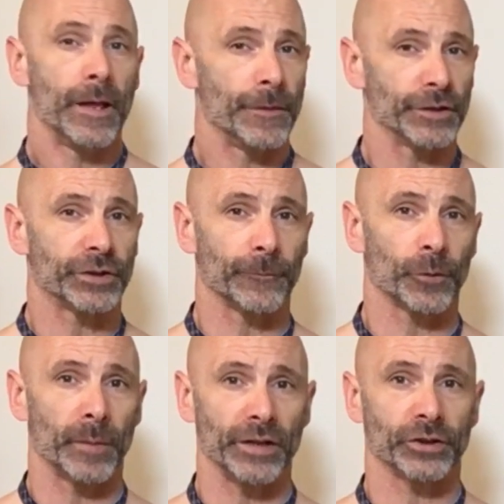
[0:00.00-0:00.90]
This
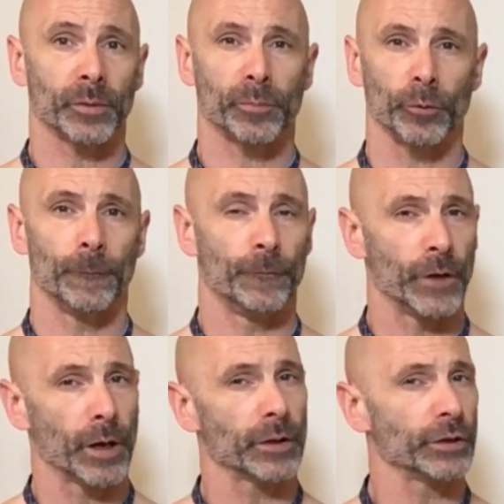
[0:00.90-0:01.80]
information can prove
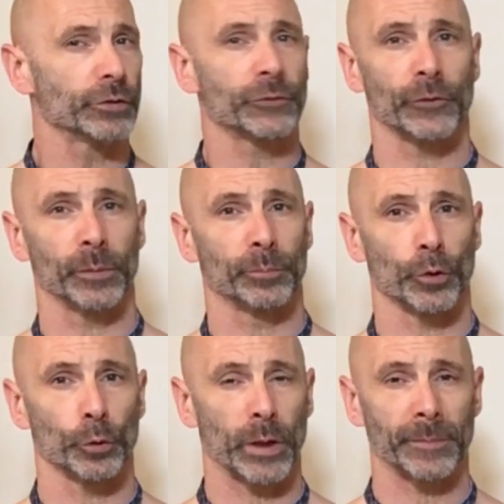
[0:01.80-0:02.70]
very useful in
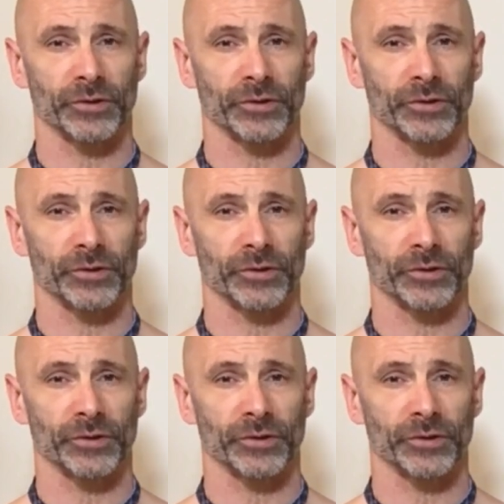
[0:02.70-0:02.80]
program